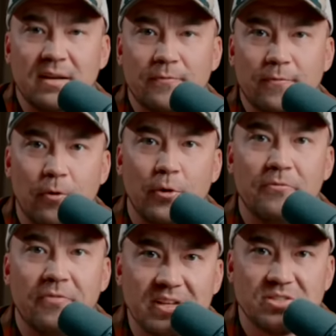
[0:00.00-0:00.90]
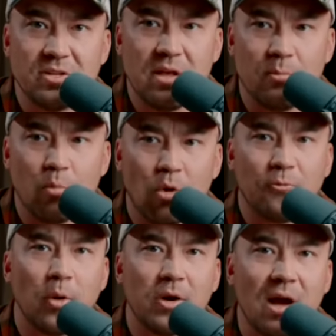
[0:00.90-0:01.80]
further invested in more
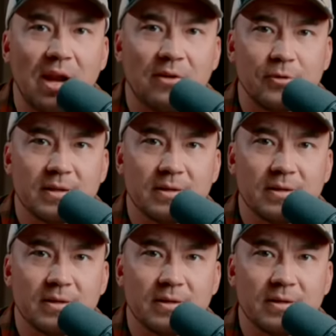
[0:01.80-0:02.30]
foreign conflict.